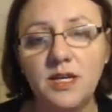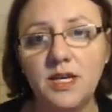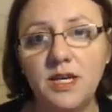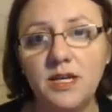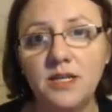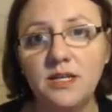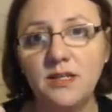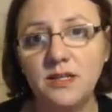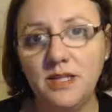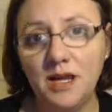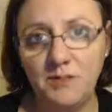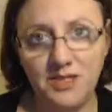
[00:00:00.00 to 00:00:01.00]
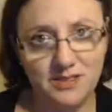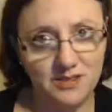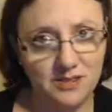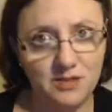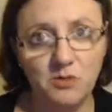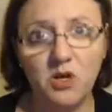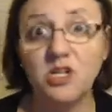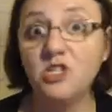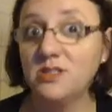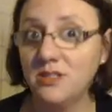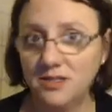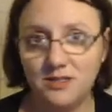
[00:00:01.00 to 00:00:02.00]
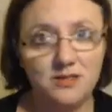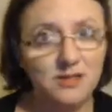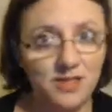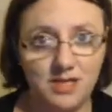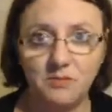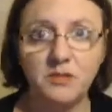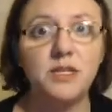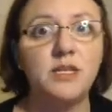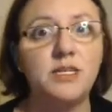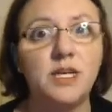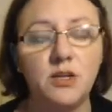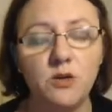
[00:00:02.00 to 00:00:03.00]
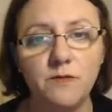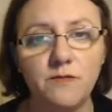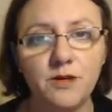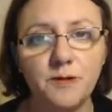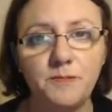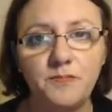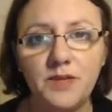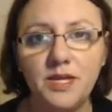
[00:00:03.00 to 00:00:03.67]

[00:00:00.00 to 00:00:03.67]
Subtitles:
And that means the subconscious has like completely taken over.